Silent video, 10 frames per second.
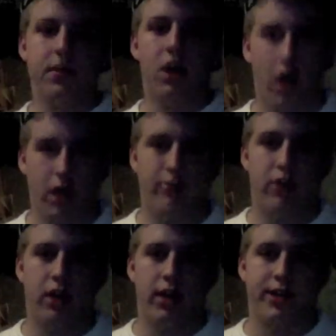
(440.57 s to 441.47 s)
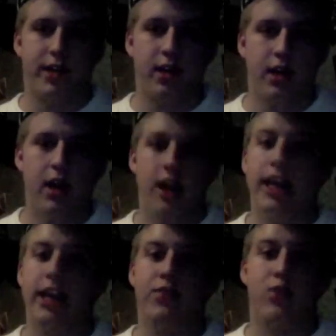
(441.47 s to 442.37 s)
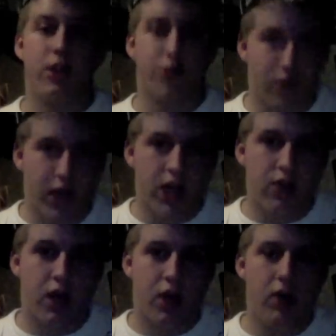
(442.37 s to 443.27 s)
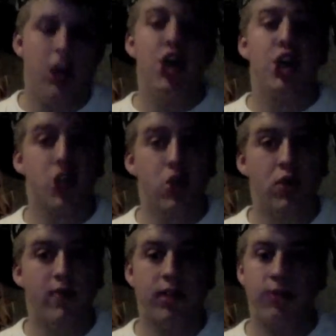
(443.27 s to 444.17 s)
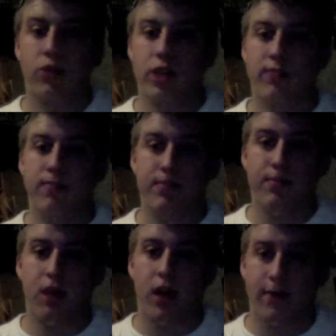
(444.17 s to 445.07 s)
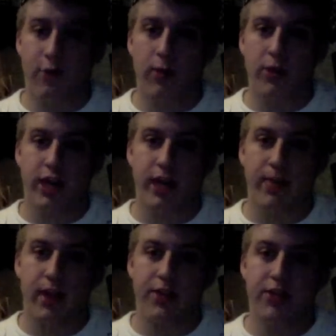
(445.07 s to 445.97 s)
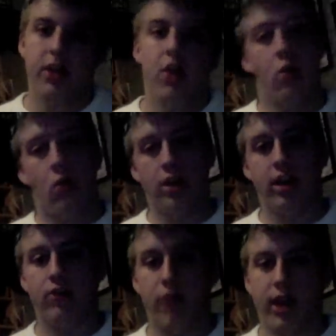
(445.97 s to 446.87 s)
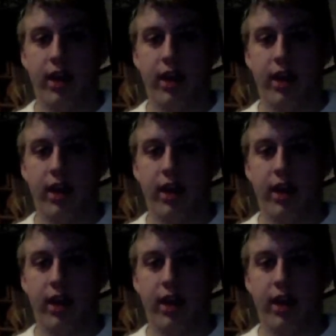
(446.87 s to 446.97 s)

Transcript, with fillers: On to Brock Lesnar. He has won three in a row, two of them which are former champions, one in Randy